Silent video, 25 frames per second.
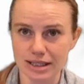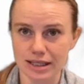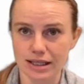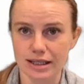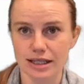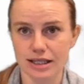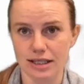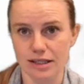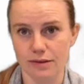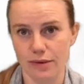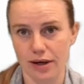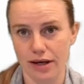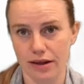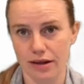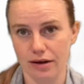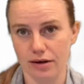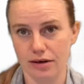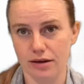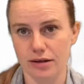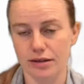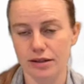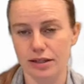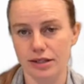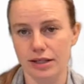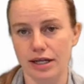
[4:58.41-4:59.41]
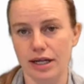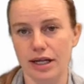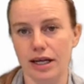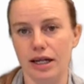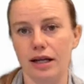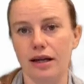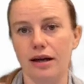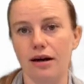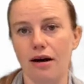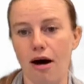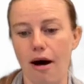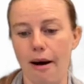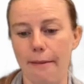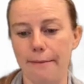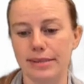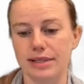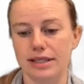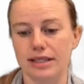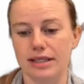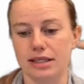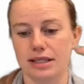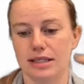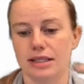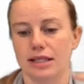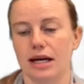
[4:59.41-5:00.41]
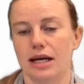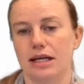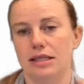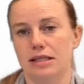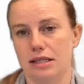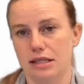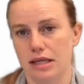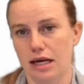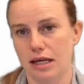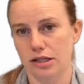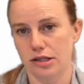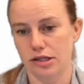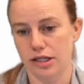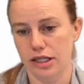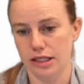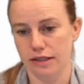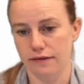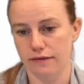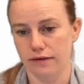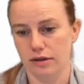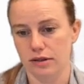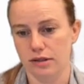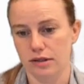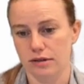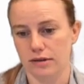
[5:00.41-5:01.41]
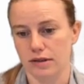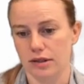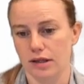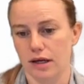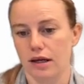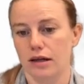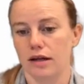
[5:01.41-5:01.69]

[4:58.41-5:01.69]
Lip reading: That's why they're alternating opposite sides of that transversal line.